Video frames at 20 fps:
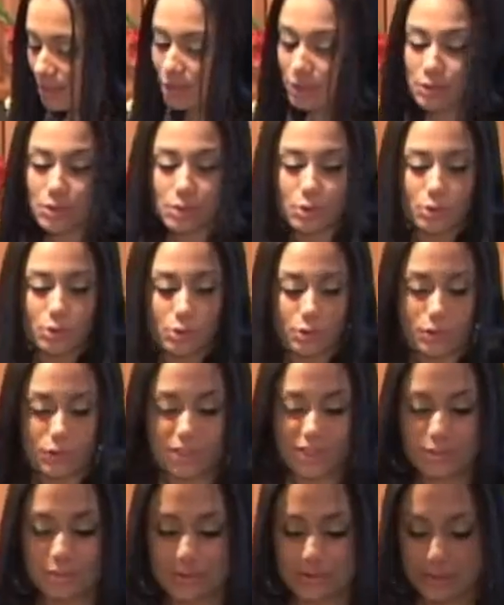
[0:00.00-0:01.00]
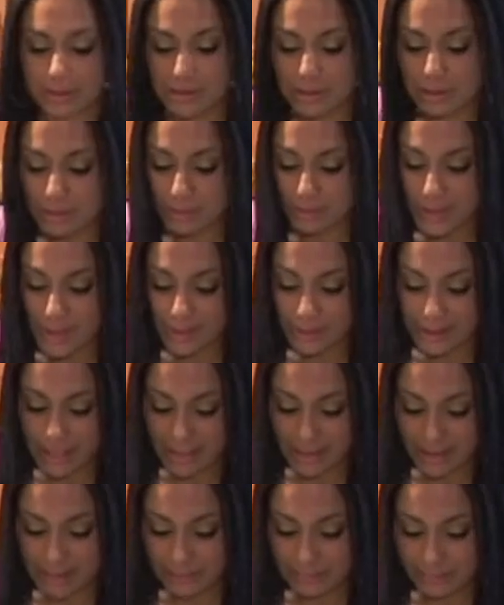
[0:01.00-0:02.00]
her school there was career
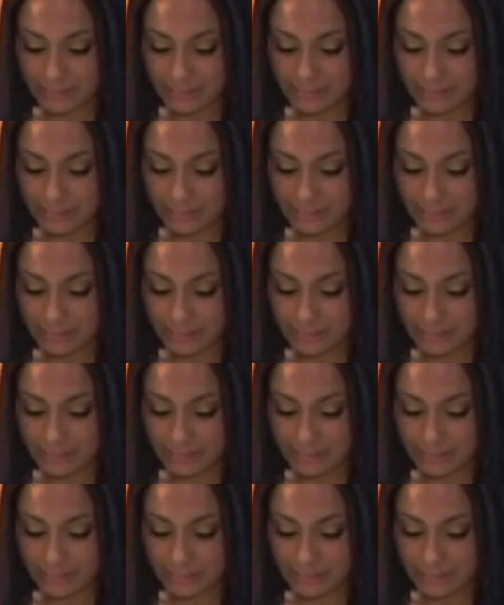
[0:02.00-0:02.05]
day.